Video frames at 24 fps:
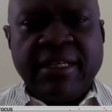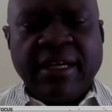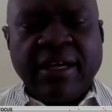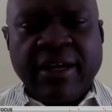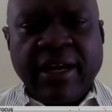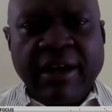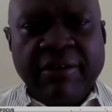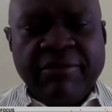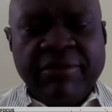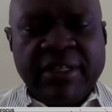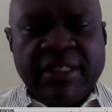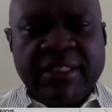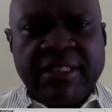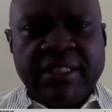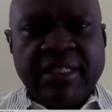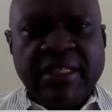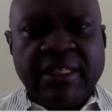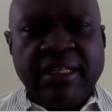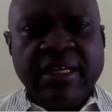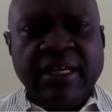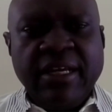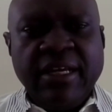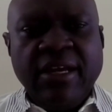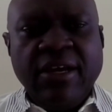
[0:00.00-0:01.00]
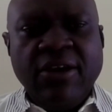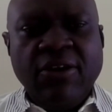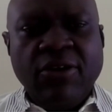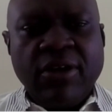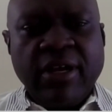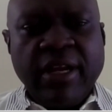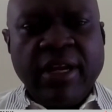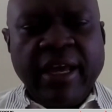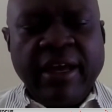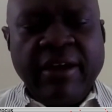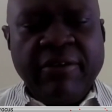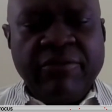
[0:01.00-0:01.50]
the gravity
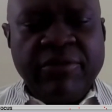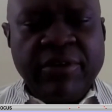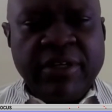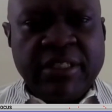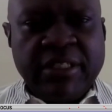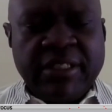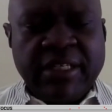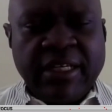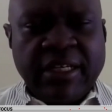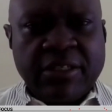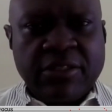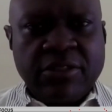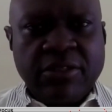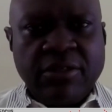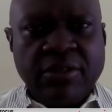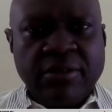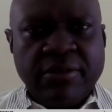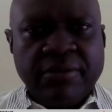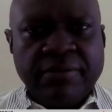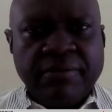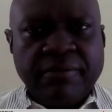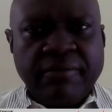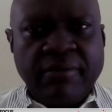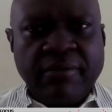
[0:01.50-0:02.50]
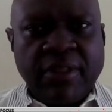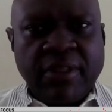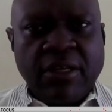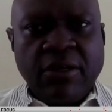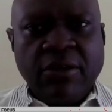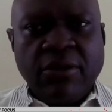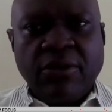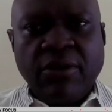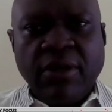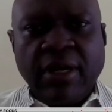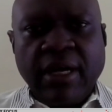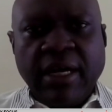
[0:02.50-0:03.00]
on every sector,
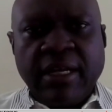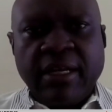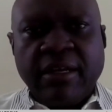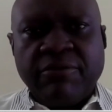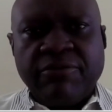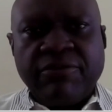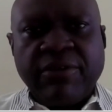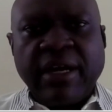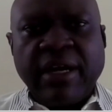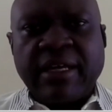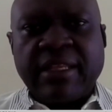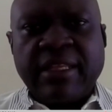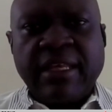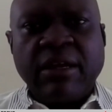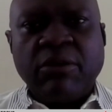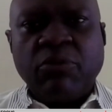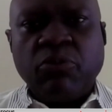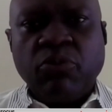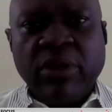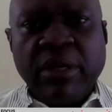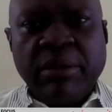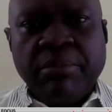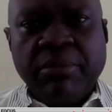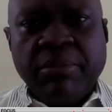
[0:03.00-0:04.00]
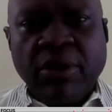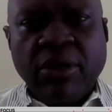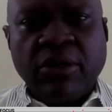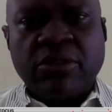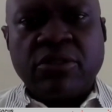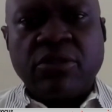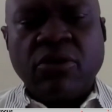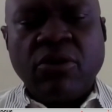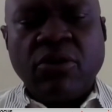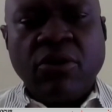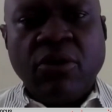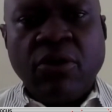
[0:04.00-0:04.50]
and the fact that we
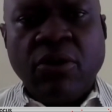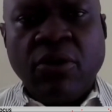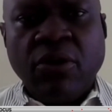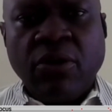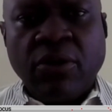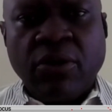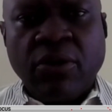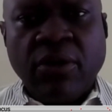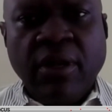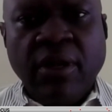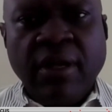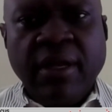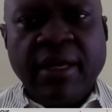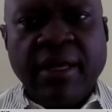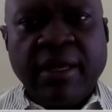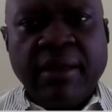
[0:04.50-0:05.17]
must all